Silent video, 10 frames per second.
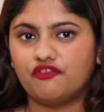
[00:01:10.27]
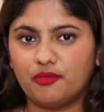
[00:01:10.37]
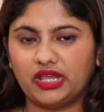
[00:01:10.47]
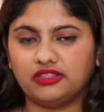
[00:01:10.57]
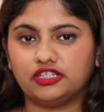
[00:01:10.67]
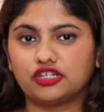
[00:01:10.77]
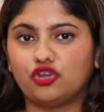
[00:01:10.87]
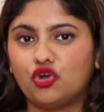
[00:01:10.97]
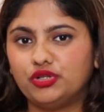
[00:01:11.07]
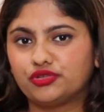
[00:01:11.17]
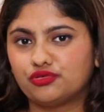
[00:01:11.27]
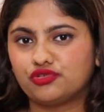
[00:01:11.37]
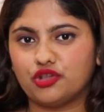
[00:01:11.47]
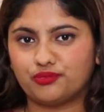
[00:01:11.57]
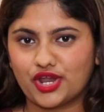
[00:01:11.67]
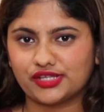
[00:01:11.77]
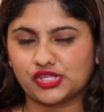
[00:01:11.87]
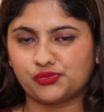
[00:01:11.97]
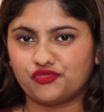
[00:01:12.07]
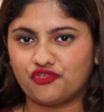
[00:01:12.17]
remain that global crude oil
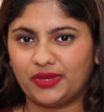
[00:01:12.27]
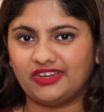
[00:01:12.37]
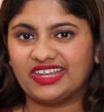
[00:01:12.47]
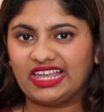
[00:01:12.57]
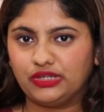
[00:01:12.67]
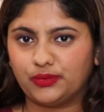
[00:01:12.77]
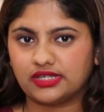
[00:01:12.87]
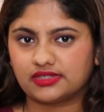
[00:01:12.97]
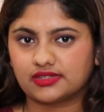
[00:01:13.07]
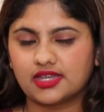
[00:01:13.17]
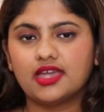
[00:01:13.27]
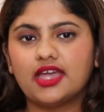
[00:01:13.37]
prices would remain elevated